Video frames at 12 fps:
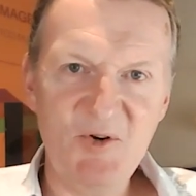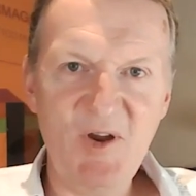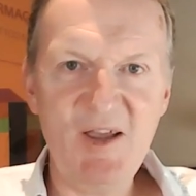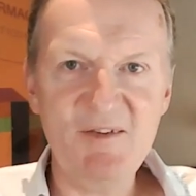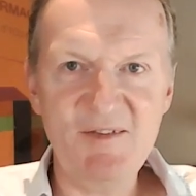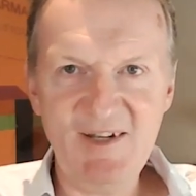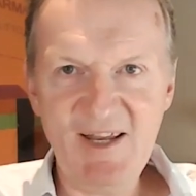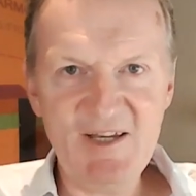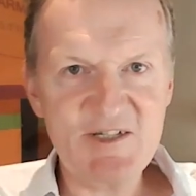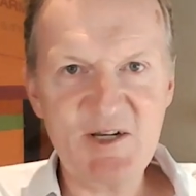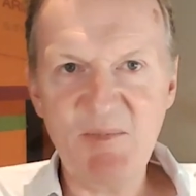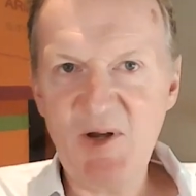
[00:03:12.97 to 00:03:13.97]
careers, and
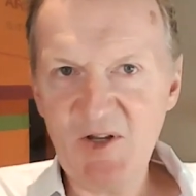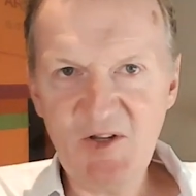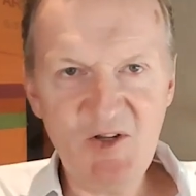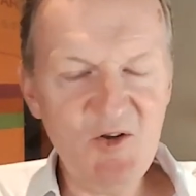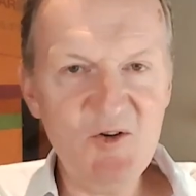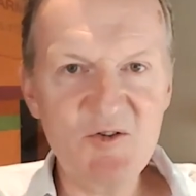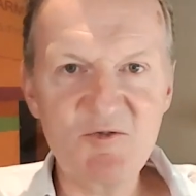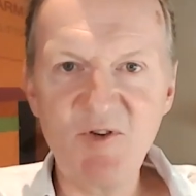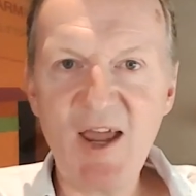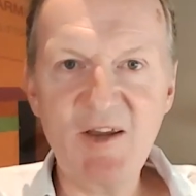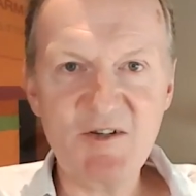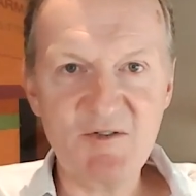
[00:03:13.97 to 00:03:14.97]
leadership in a huge
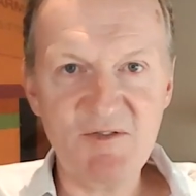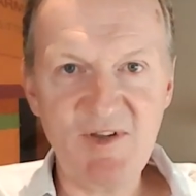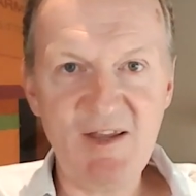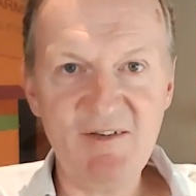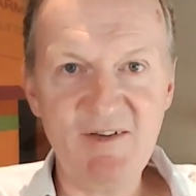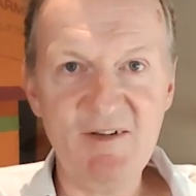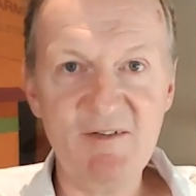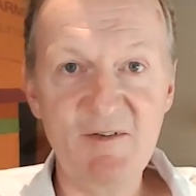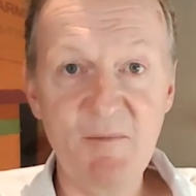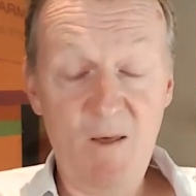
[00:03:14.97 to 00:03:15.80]
range of settings,